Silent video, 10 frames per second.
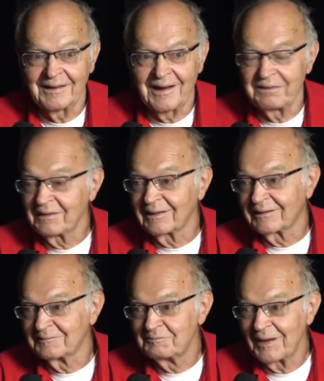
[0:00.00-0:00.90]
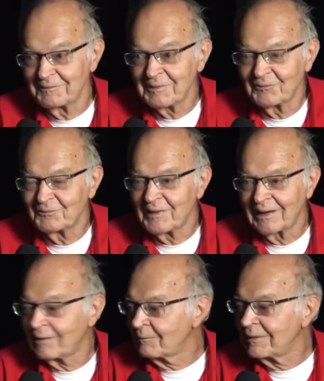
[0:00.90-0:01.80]
I think. But, but
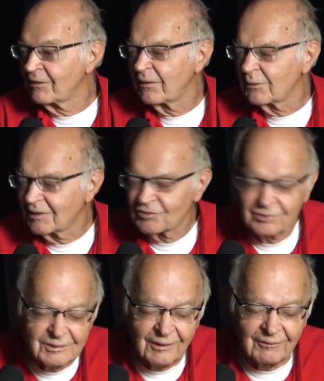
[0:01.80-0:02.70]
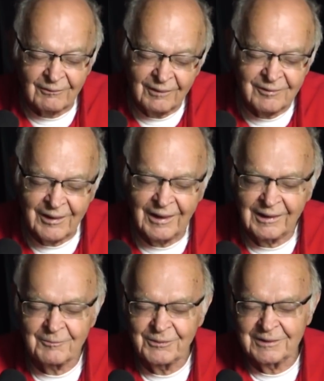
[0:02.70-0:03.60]
I mean, the theory is still very
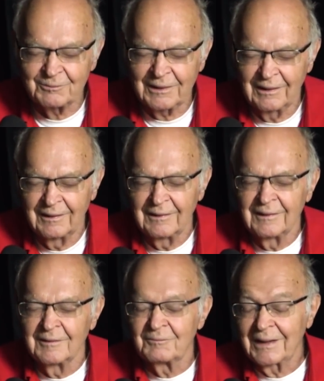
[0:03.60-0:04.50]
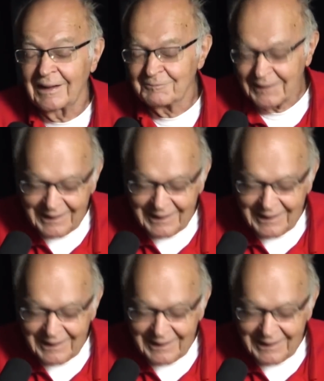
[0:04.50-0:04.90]
incomplete. But but but